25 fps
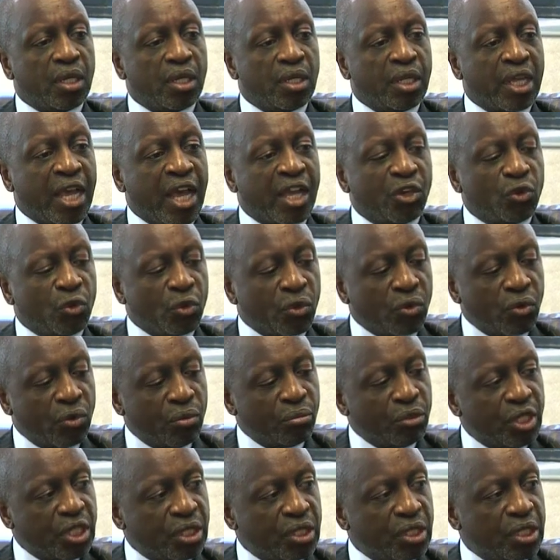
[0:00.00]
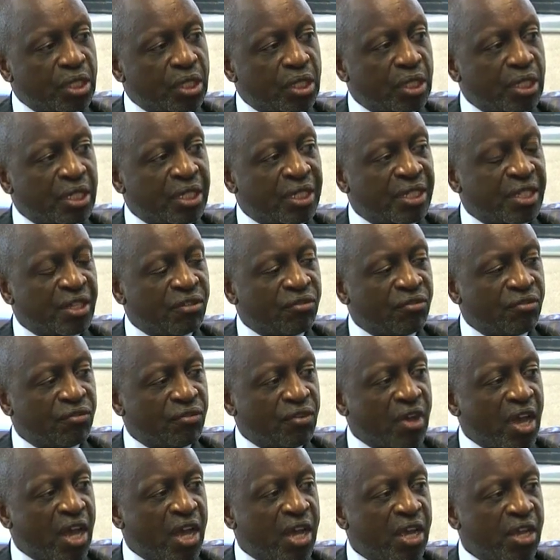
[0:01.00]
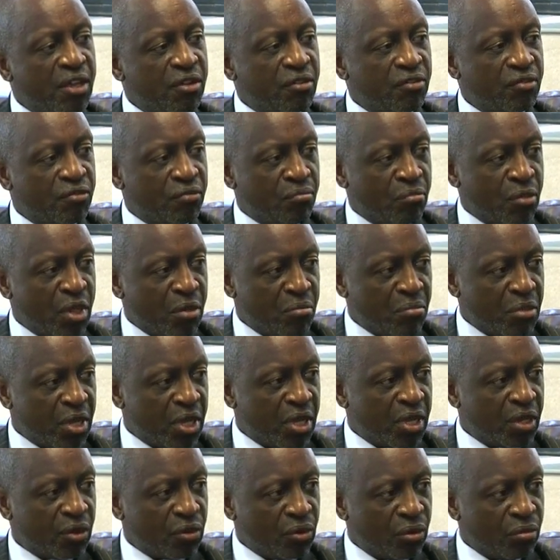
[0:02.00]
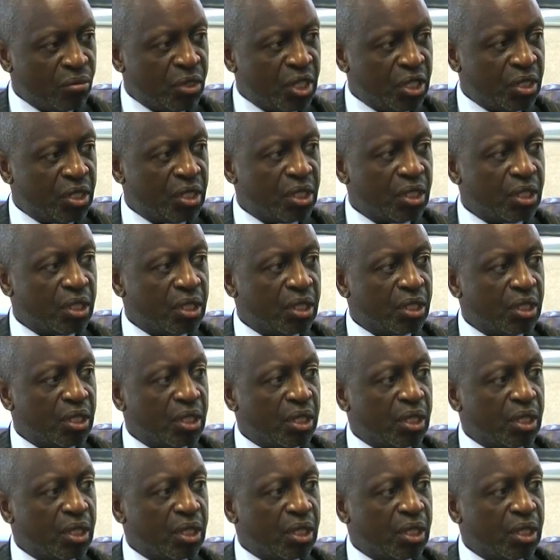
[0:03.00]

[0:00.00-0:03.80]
The ad hoc committee is a five member committee,